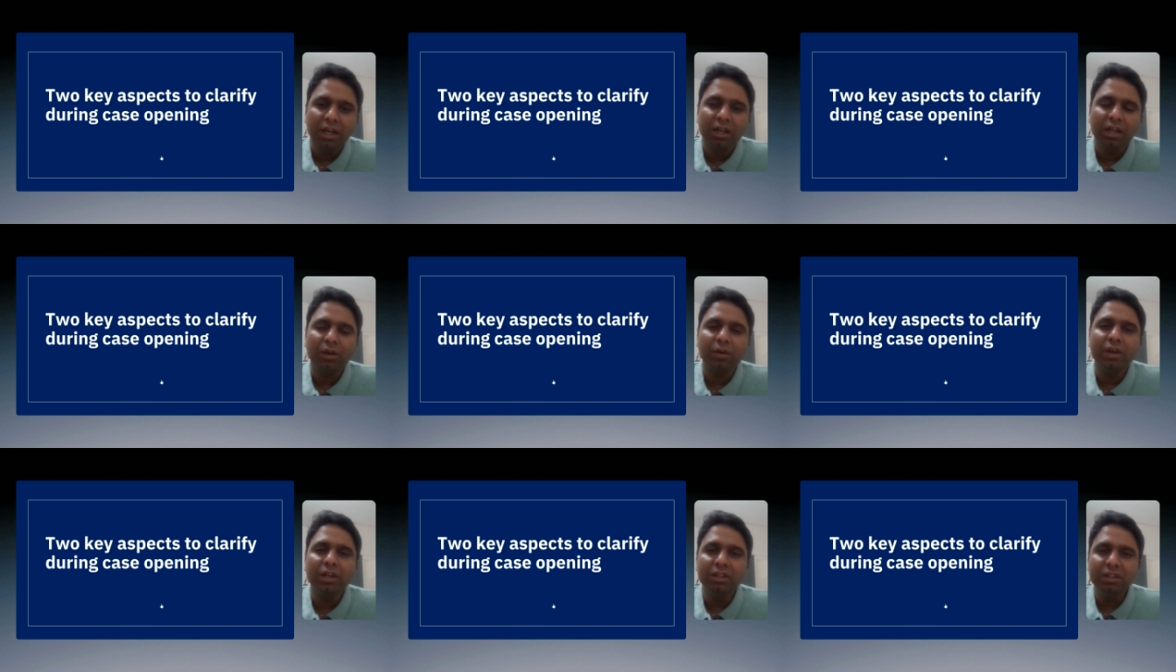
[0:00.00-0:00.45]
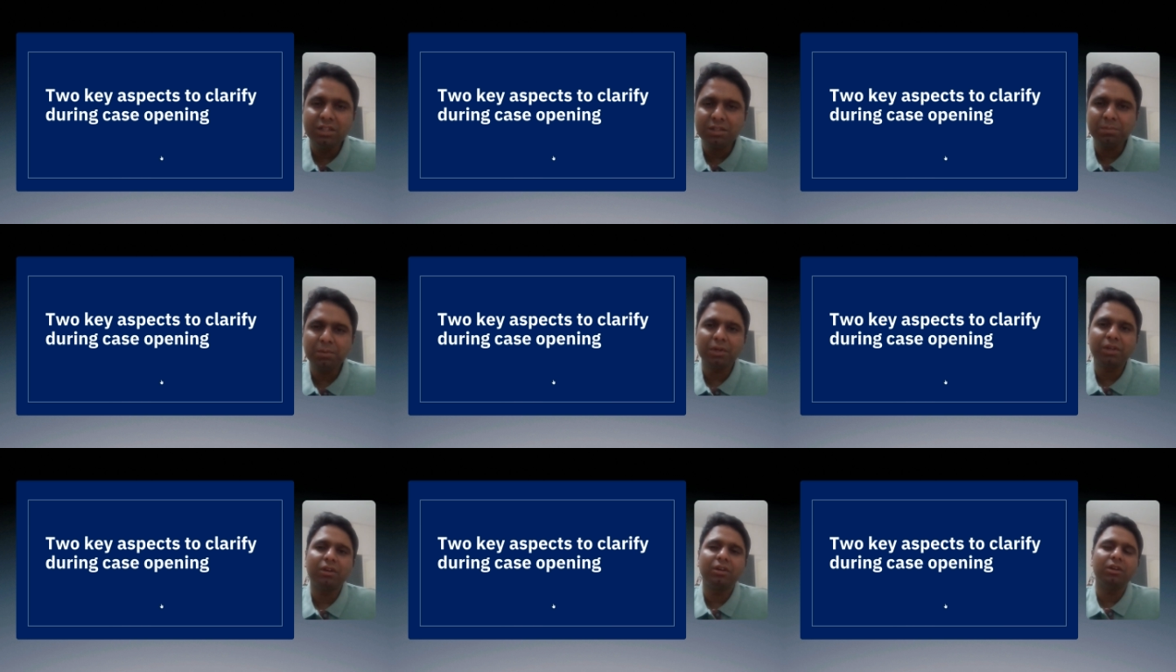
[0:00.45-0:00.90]
Now, in this
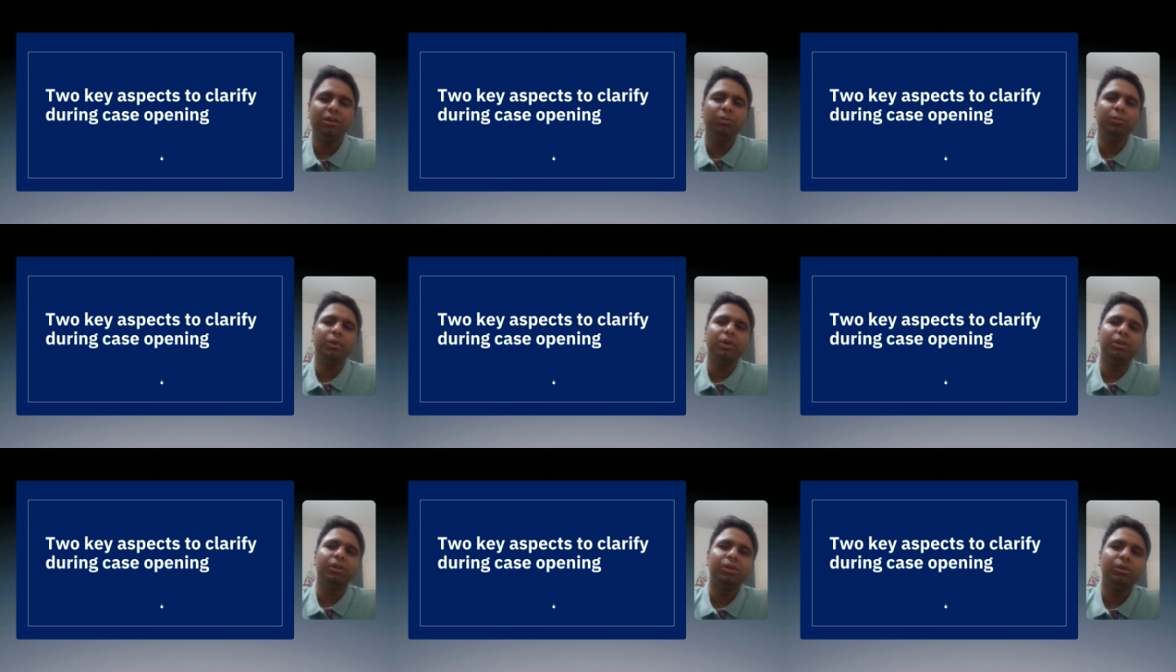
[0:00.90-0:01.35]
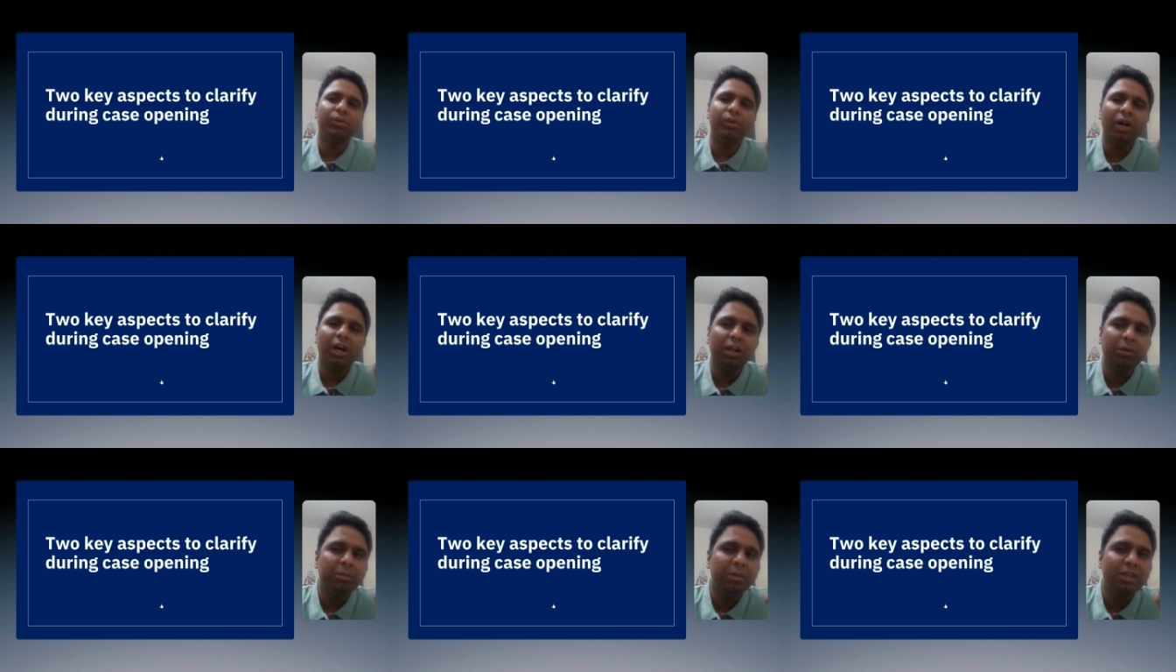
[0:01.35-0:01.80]
particular video,
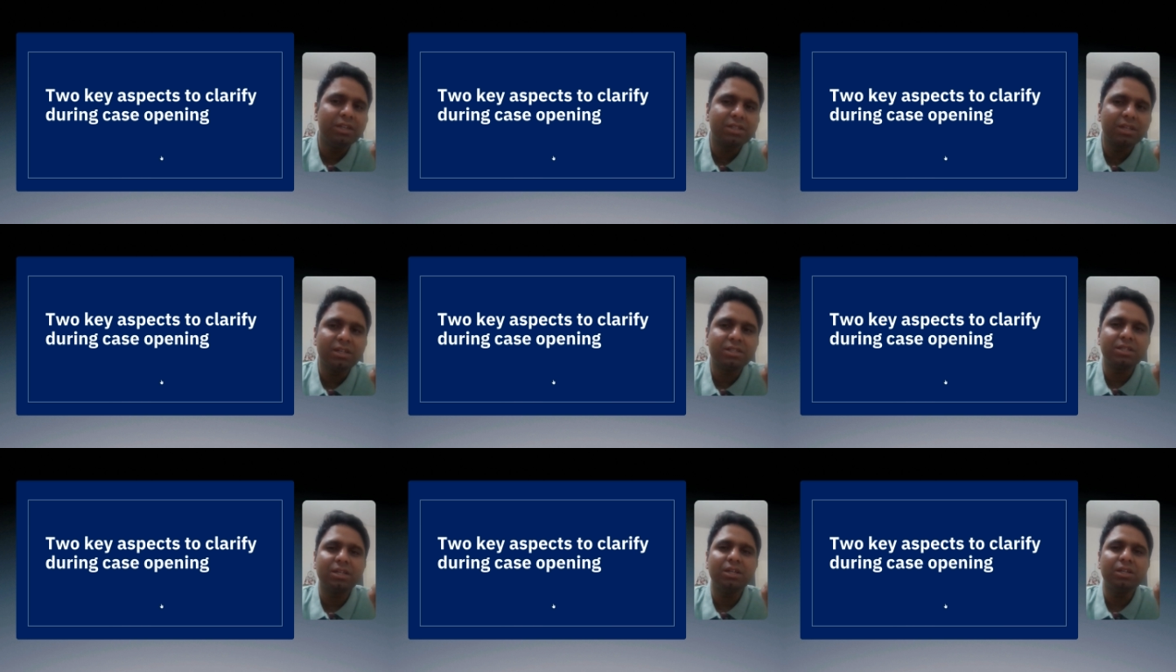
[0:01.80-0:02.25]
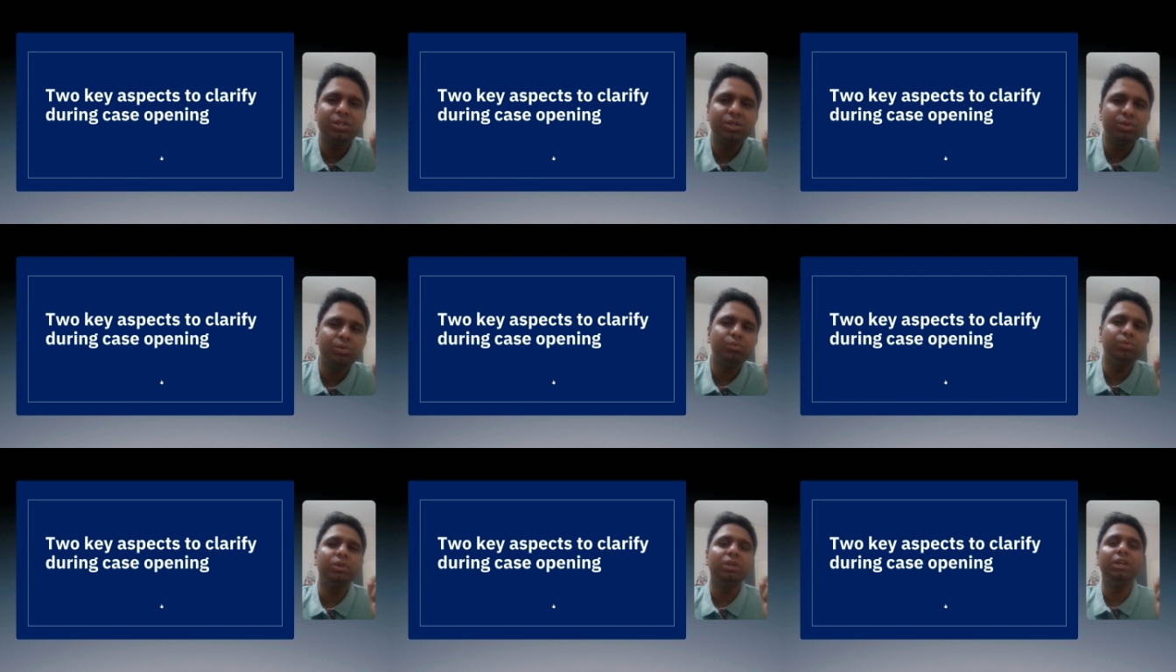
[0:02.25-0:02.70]
I'll be discussing
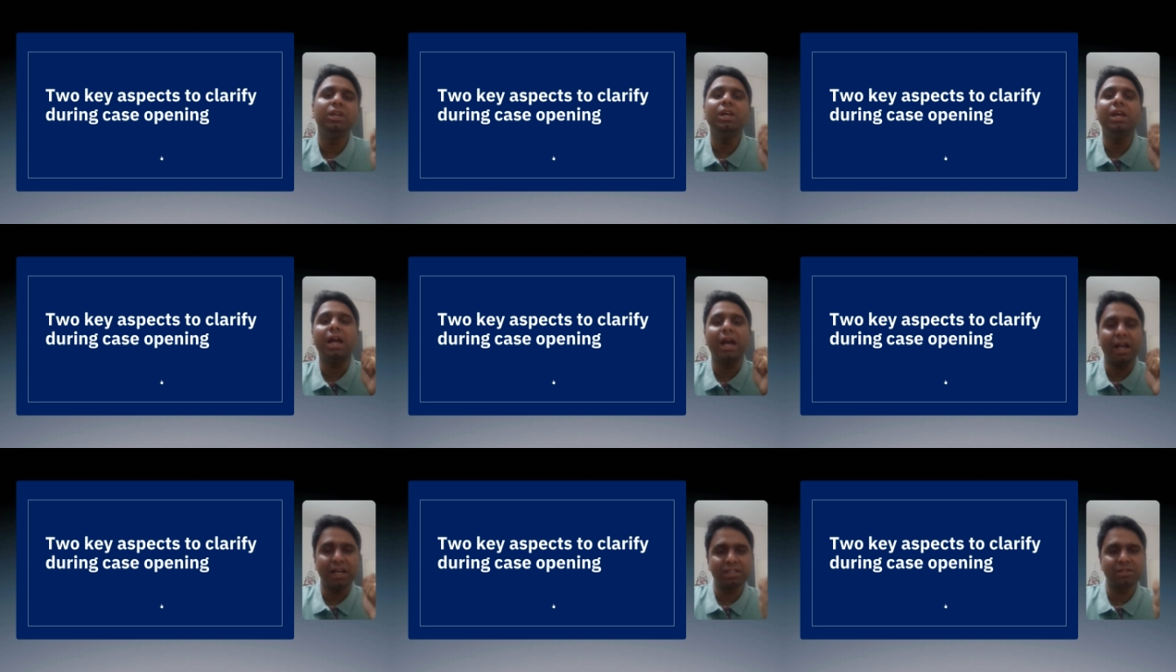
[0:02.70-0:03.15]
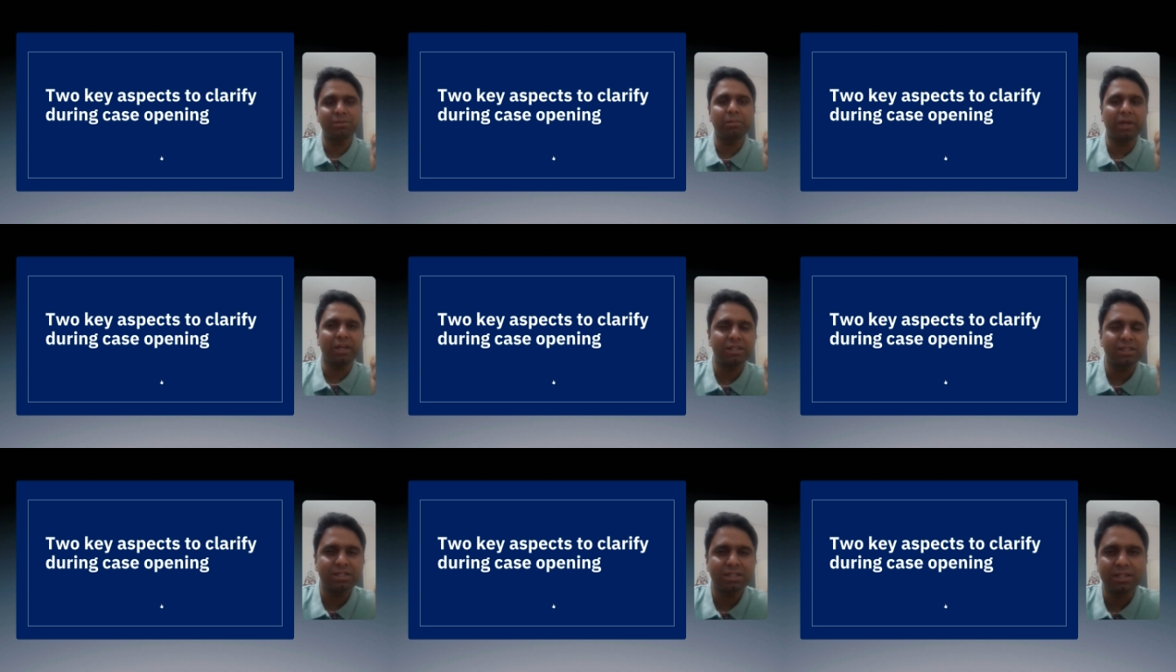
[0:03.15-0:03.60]
two key
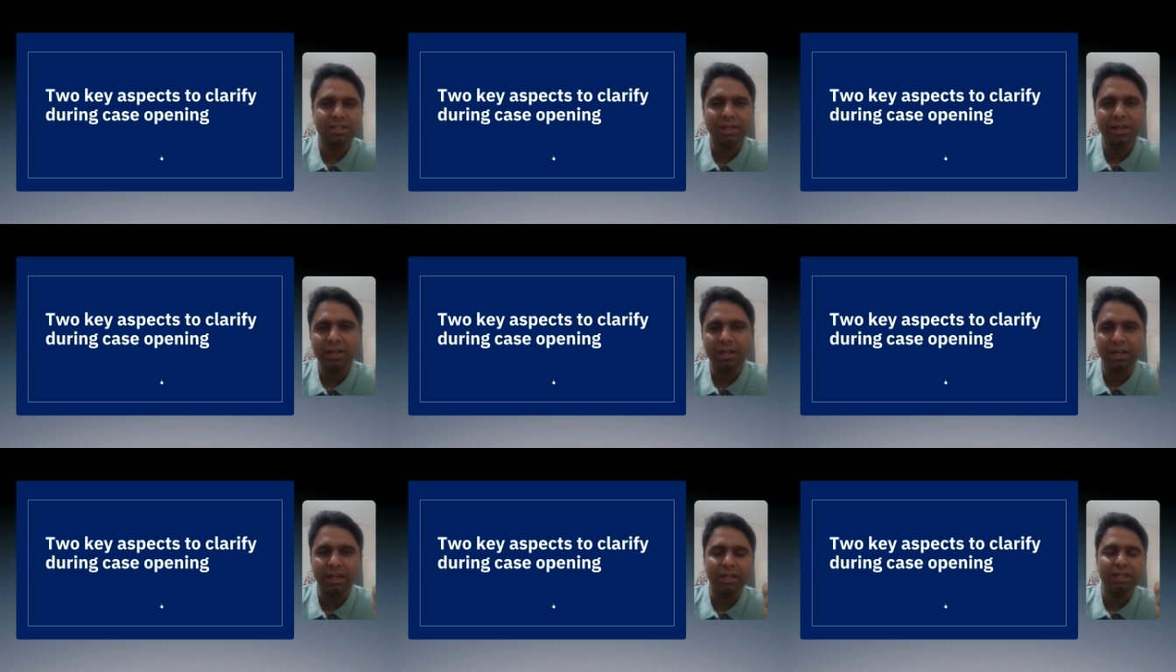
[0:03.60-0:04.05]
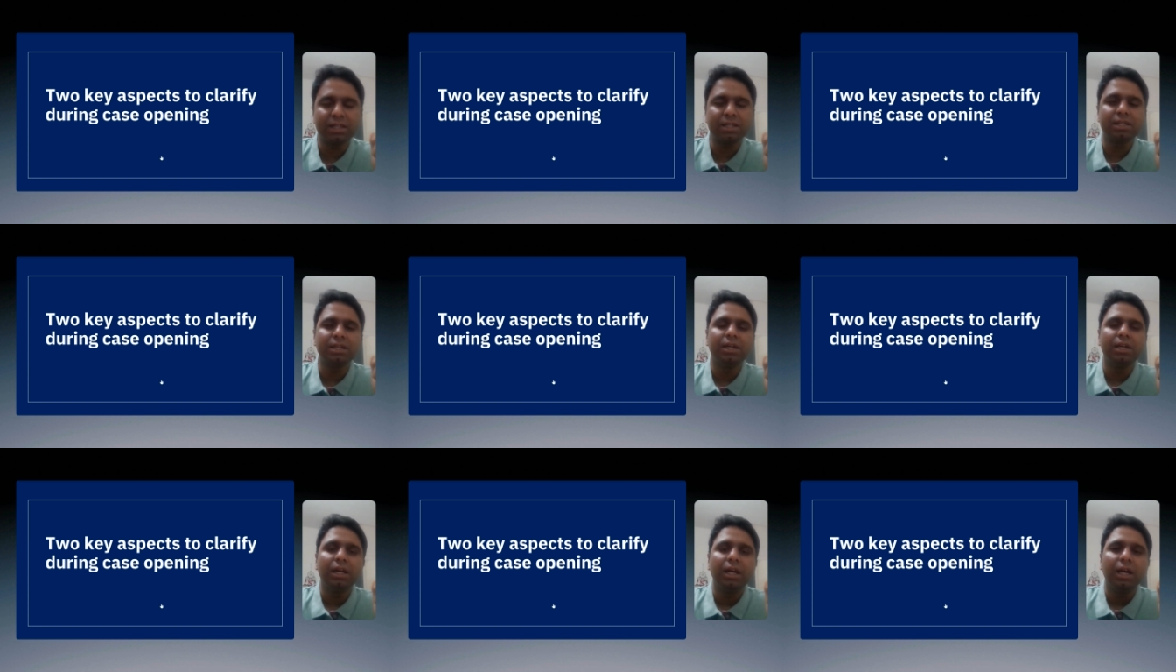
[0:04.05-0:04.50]
aspects, right?
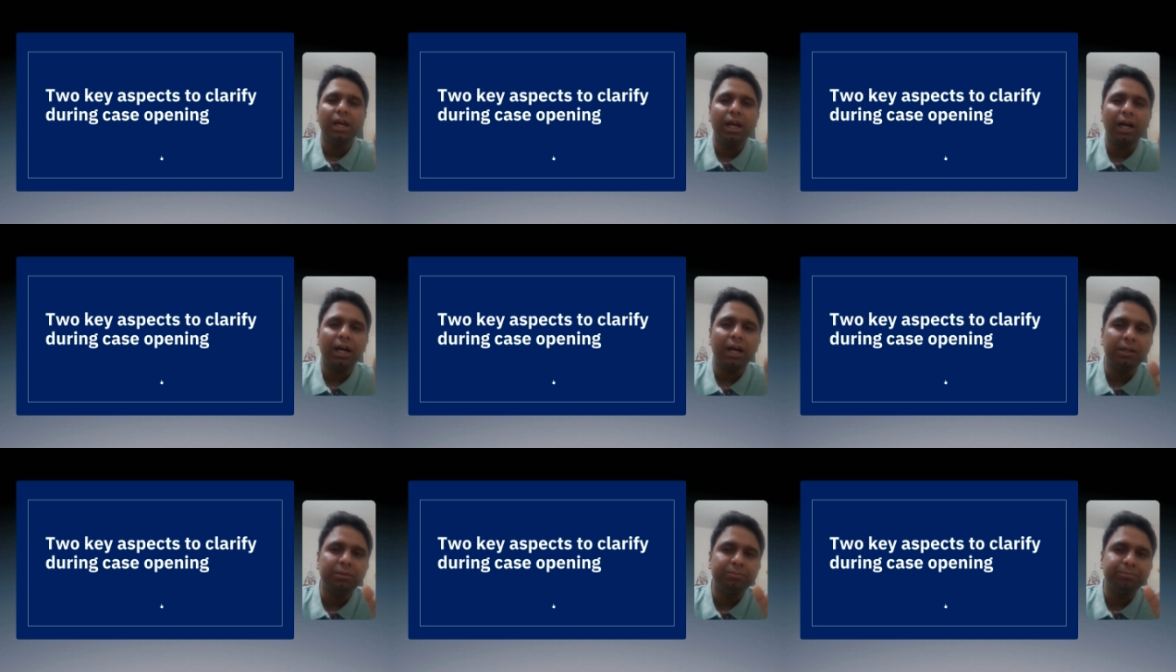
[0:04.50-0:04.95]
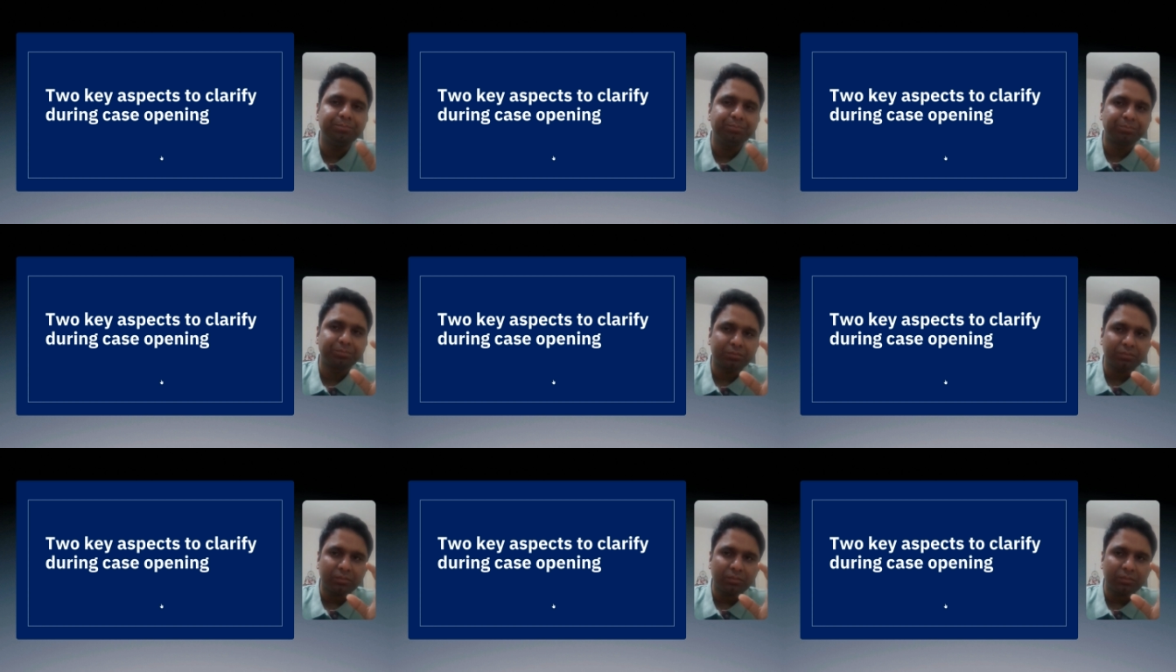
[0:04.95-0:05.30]
Um,